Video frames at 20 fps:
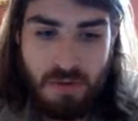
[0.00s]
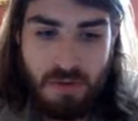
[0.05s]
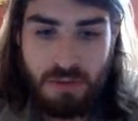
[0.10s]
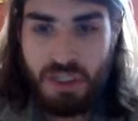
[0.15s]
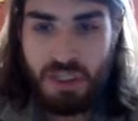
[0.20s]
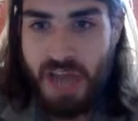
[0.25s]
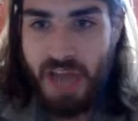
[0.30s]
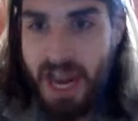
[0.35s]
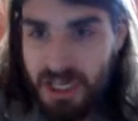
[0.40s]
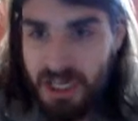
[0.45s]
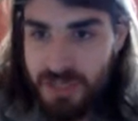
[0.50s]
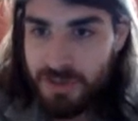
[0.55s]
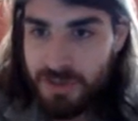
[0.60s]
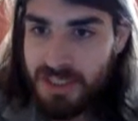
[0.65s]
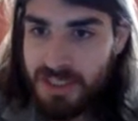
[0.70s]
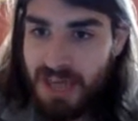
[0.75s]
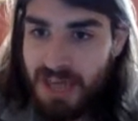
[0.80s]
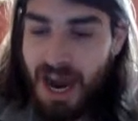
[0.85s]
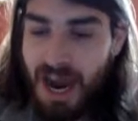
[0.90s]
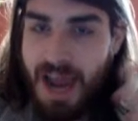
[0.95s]
change in their
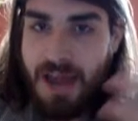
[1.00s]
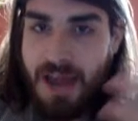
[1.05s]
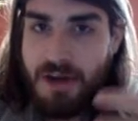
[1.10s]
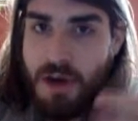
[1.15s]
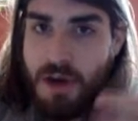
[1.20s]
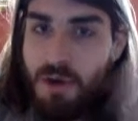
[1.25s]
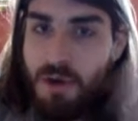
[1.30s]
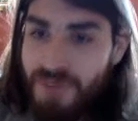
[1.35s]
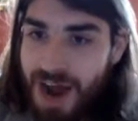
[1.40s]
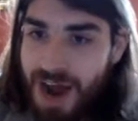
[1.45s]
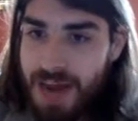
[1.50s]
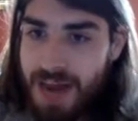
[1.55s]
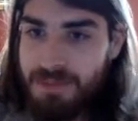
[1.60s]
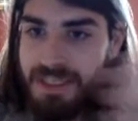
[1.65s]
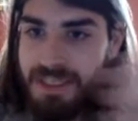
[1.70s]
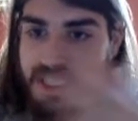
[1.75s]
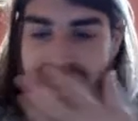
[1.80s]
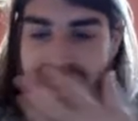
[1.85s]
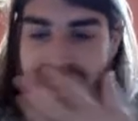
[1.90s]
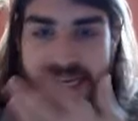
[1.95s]
diet and no
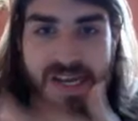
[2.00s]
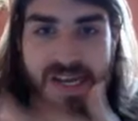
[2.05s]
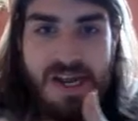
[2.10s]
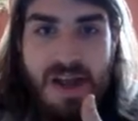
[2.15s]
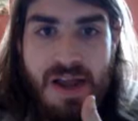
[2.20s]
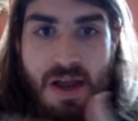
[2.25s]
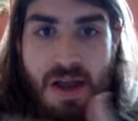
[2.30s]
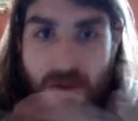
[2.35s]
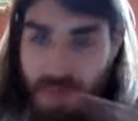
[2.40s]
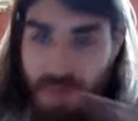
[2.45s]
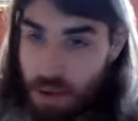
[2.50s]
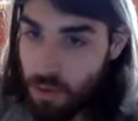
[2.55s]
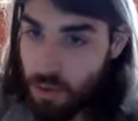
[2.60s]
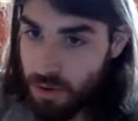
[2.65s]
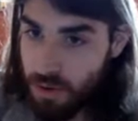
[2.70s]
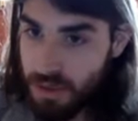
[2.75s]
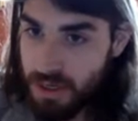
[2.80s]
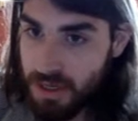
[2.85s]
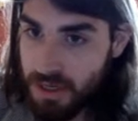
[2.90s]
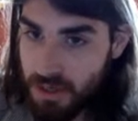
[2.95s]
vitamin C, they
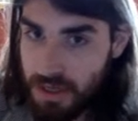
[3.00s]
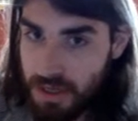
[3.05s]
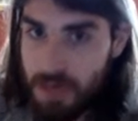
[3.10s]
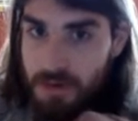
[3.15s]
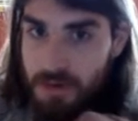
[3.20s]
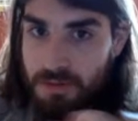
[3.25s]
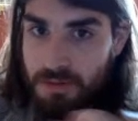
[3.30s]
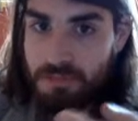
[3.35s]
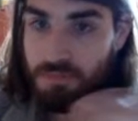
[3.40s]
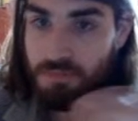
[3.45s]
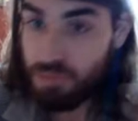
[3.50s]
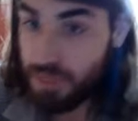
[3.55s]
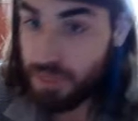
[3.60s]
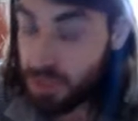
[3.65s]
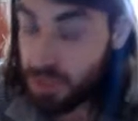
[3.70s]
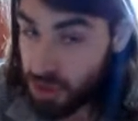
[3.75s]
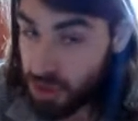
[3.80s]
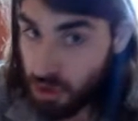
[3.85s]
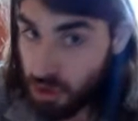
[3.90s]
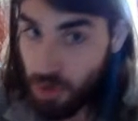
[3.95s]
would
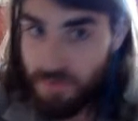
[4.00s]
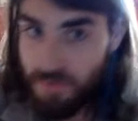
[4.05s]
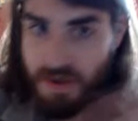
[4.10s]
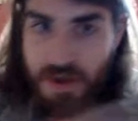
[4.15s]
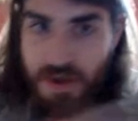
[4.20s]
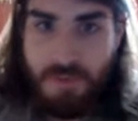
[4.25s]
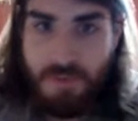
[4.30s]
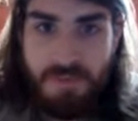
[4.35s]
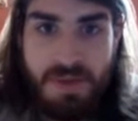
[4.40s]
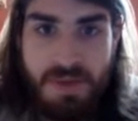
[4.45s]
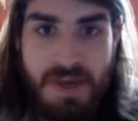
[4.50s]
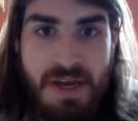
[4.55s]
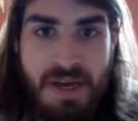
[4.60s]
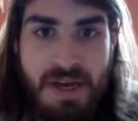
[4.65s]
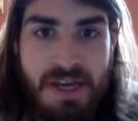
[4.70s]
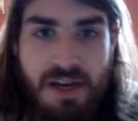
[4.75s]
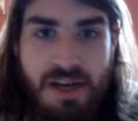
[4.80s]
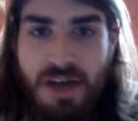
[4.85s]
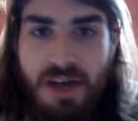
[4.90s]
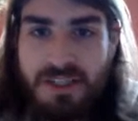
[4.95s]
get scurvy.
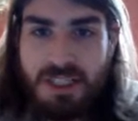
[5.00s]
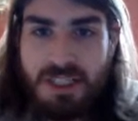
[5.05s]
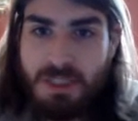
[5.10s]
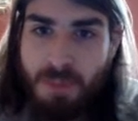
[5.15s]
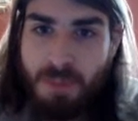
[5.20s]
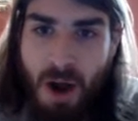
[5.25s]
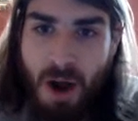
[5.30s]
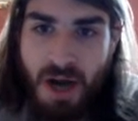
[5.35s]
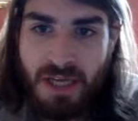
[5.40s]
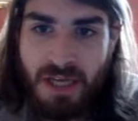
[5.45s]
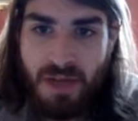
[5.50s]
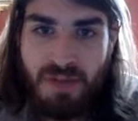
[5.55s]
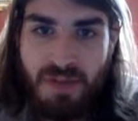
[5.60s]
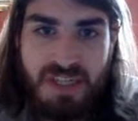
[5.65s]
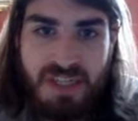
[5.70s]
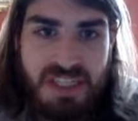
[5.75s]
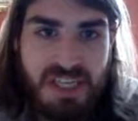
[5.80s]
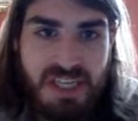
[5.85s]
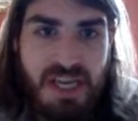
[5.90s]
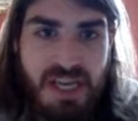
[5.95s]
It causes spotting on the
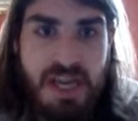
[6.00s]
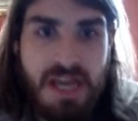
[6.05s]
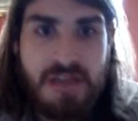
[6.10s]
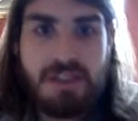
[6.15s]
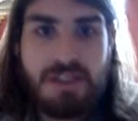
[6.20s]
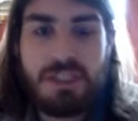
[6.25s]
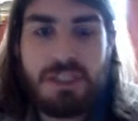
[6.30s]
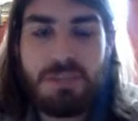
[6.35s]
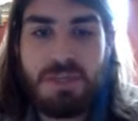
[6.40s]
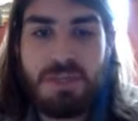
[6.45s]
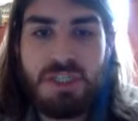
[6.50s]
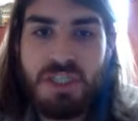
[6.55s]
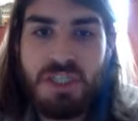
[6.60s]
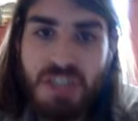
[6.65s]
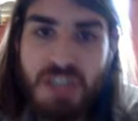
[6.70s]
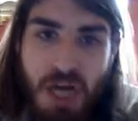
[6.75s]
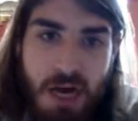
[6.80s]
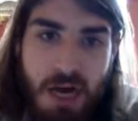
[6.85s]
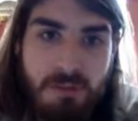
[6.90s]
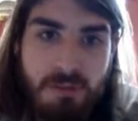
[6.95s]
skin, spongy
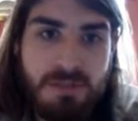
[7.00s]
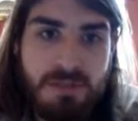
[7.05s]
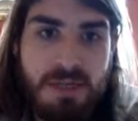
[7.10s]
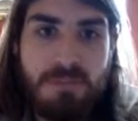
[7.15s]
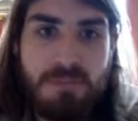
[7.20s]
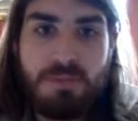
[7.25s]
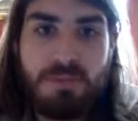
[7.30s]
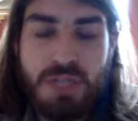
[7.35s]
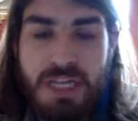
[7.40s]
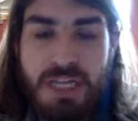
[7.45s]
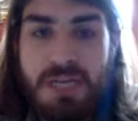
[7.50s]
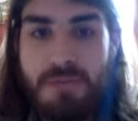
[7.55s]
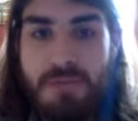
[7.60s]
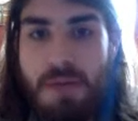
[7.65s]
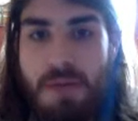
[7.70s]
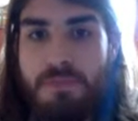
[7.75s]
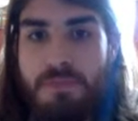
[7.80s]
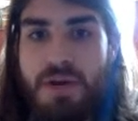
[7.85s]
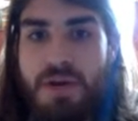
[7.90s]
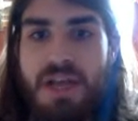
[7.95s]
gums, and bleeding
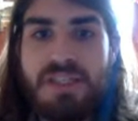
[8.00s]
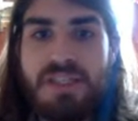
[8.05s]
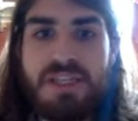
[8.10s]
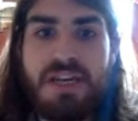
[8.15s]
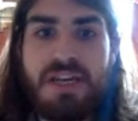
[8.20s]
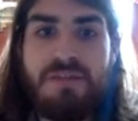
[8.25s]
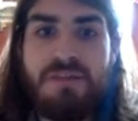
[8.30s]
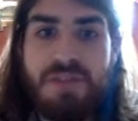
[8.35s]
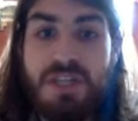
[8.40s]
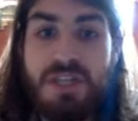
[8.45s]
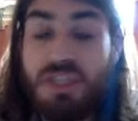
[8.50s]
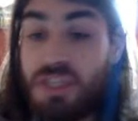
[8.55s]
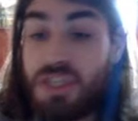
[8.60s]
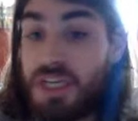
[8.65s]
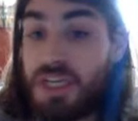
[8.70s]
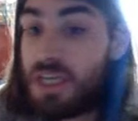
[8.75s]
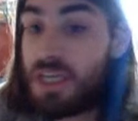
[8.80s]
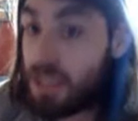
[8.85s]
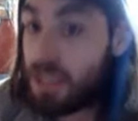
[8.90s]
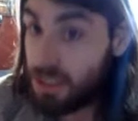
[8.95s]
membranes, and can
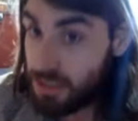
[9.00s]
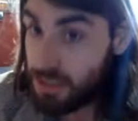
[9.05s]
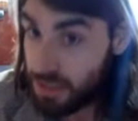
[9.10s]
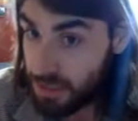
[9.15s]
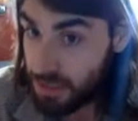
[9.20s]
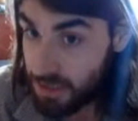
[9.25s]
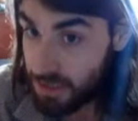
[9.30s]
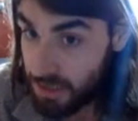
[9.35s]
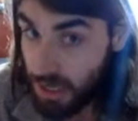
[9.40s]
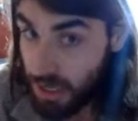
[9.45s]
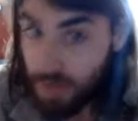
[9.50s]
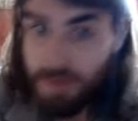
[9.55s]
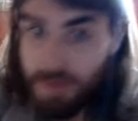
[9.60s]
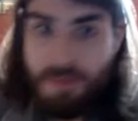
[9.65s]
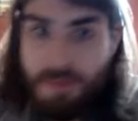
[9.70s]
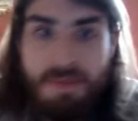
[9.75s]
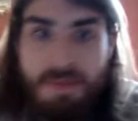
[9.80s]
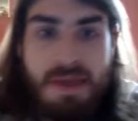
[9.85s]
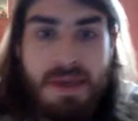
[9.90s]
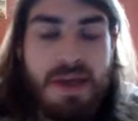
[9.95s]
eventually lead to death.
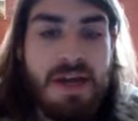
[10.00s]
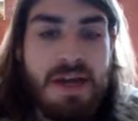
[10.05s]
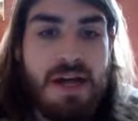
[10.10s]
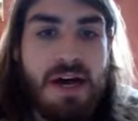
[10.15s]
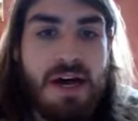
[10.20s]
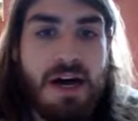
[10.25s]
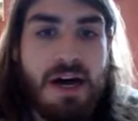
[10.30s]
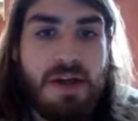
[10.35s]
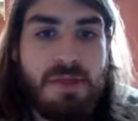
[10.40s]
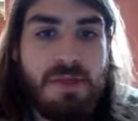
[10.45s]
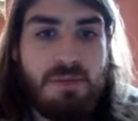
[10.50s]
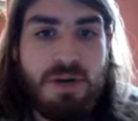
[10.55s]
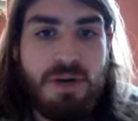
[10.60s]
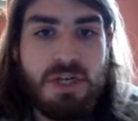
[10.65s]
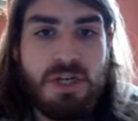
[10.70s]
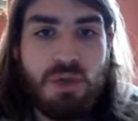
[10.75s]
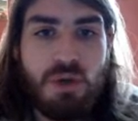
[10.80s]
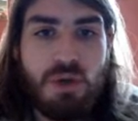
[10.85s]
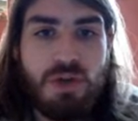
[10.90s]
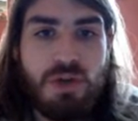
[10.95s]
The
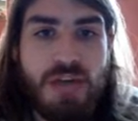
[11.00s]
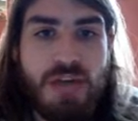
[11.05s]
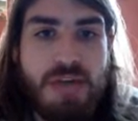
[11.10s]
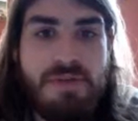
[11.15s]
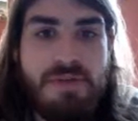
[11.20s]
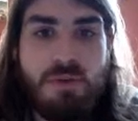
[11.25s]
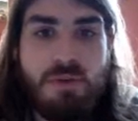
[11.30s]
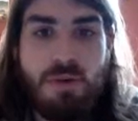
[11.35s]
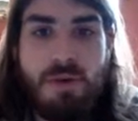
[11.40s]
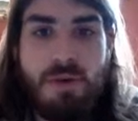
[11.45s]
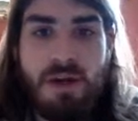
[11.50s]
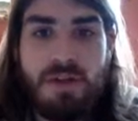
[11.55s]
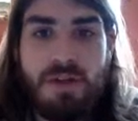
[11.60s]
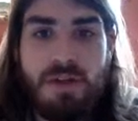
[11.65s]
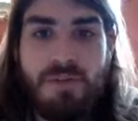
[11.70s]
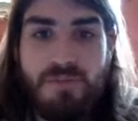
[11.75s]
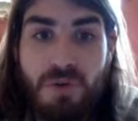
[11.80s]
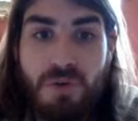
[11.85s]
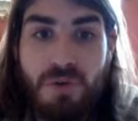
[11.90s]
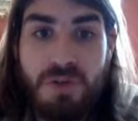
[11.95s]
British Royal Navy were among
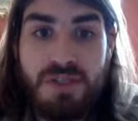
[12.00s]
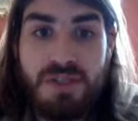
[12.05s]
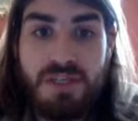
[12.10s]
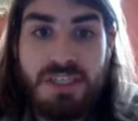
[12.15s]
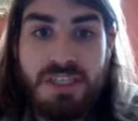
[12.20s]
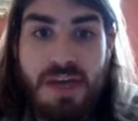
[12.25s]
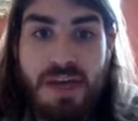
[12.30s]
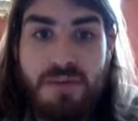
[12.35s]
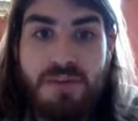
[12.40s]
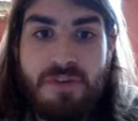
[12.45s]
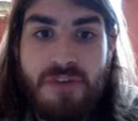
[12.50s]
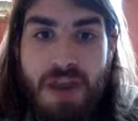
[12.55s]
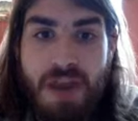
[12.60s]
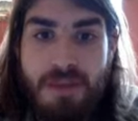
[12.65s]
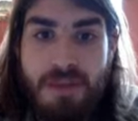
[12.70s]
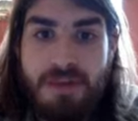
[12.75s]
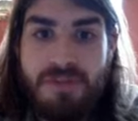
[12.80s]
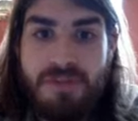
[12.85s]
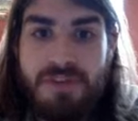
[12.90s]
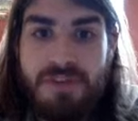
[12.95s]
the first to discover
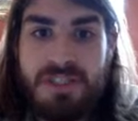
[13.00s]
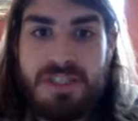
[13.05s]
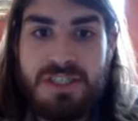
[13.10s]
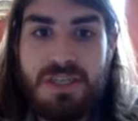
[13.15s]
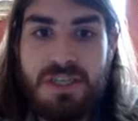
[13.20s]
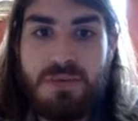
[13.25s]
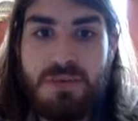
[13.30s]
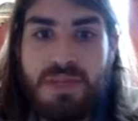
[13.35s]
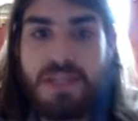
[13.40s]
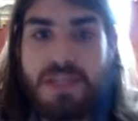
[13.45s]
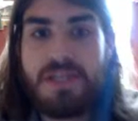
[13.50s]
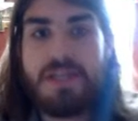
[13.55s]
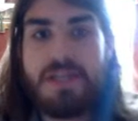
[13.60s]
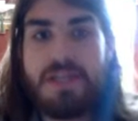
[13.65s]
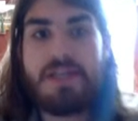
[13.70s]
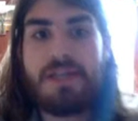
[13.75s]
vitamin deficiency when they